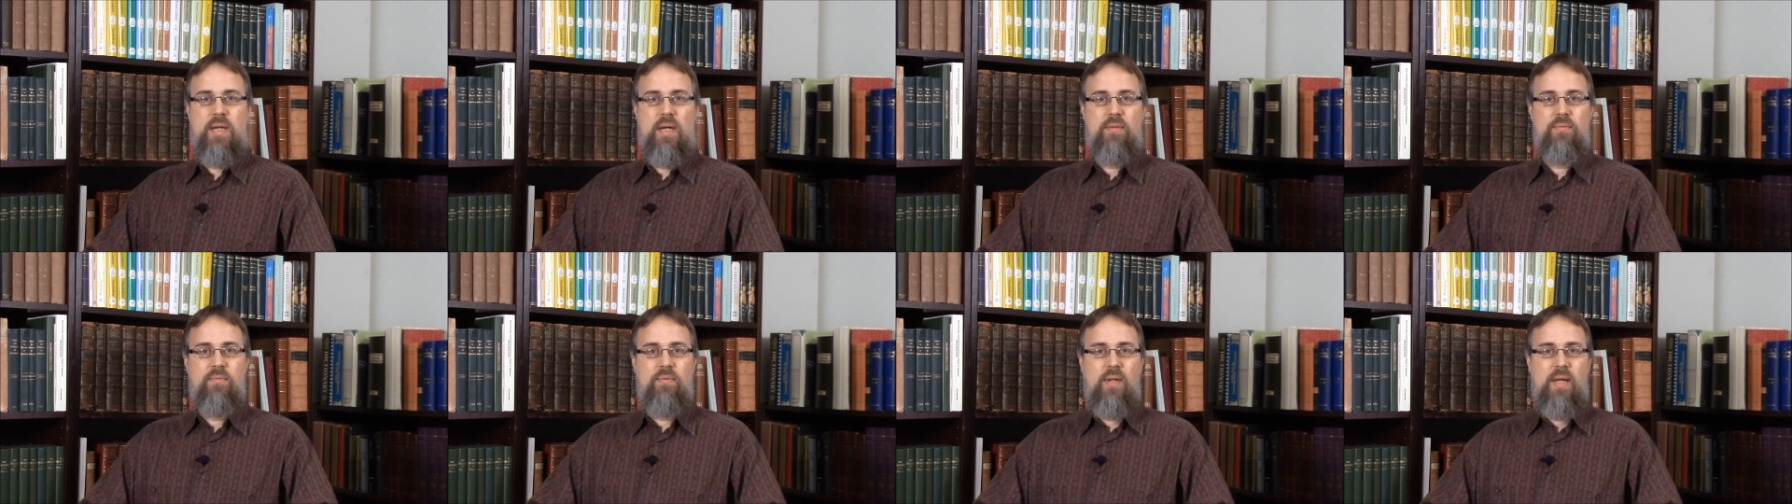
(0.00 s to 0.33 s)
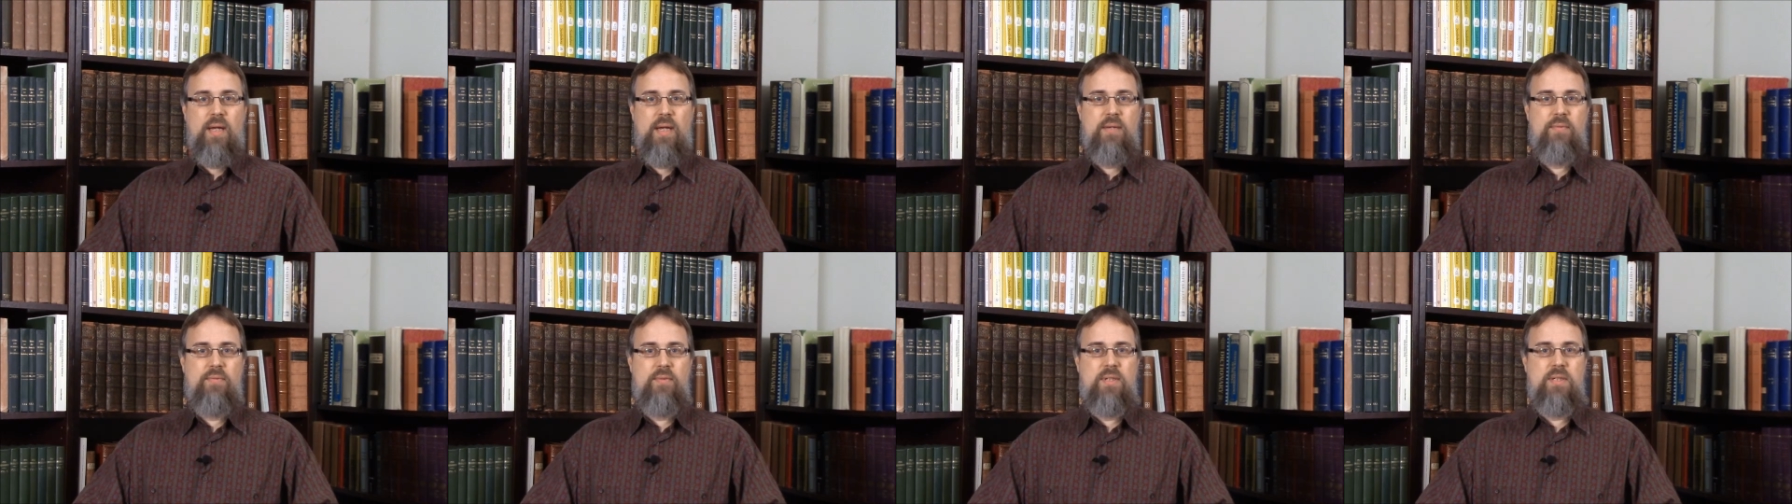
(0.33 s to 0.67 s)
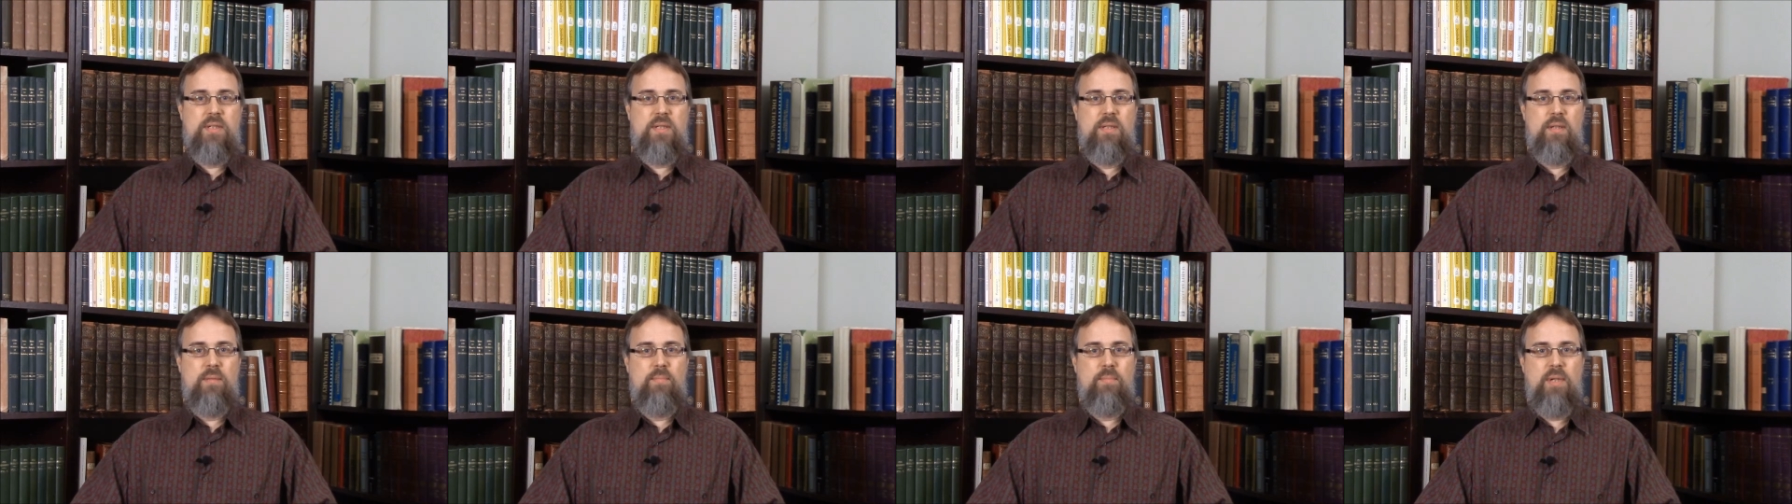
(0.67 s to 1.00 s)
of life is
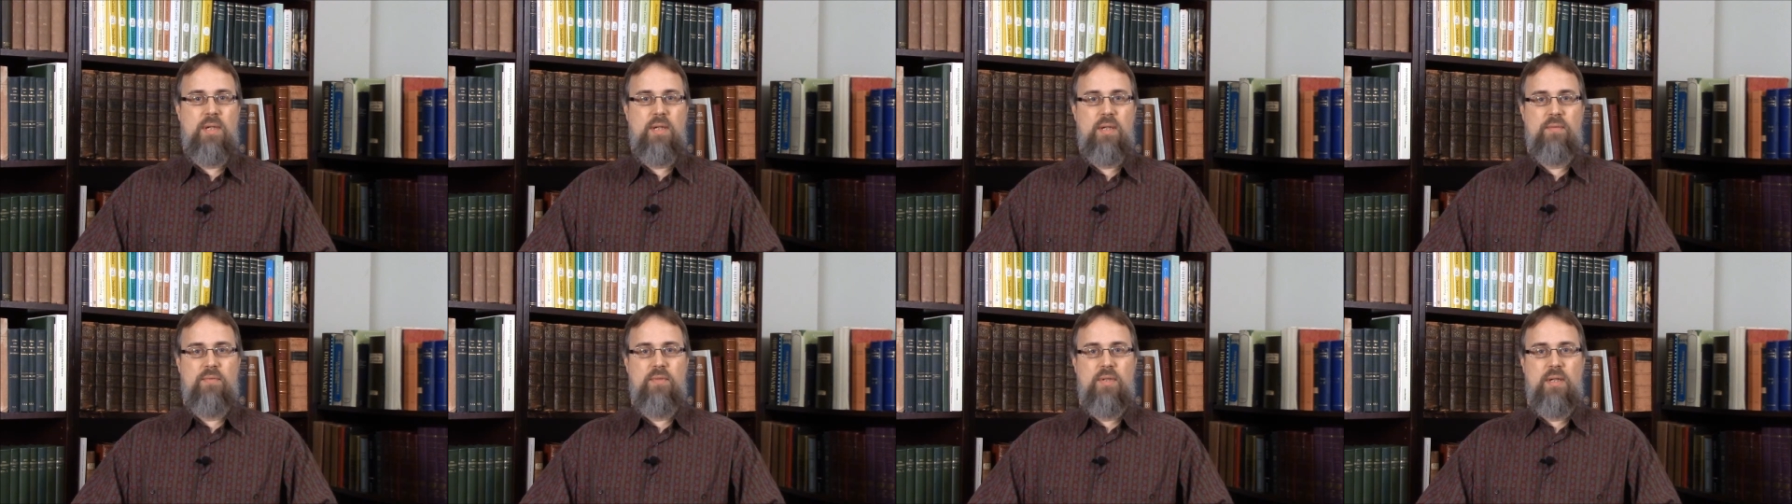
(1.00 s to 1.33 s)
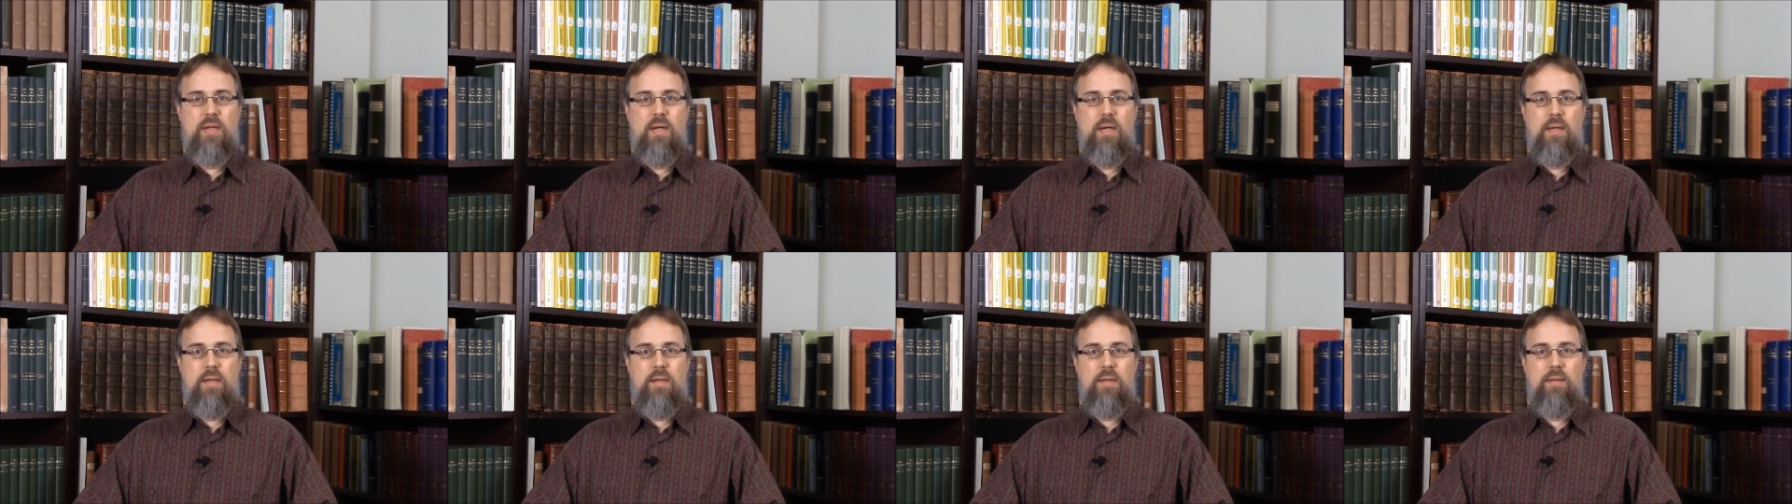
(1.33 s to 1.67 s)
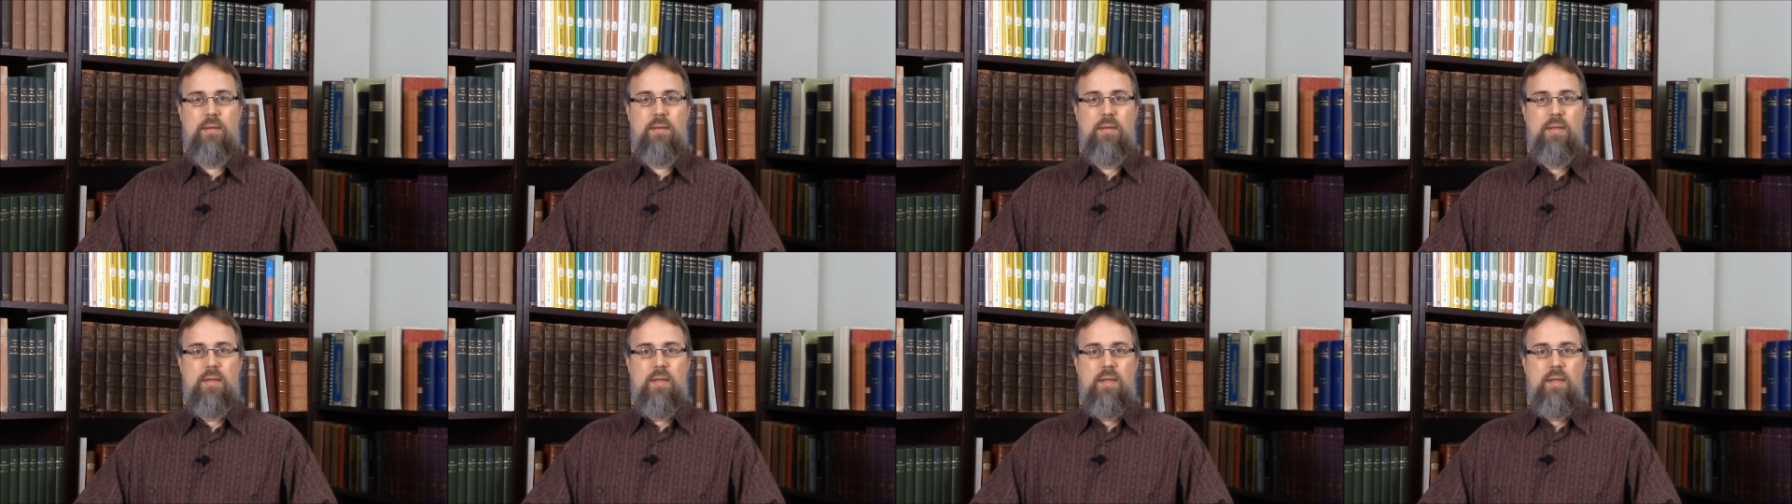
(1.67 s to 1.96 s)
in the middle of the garden,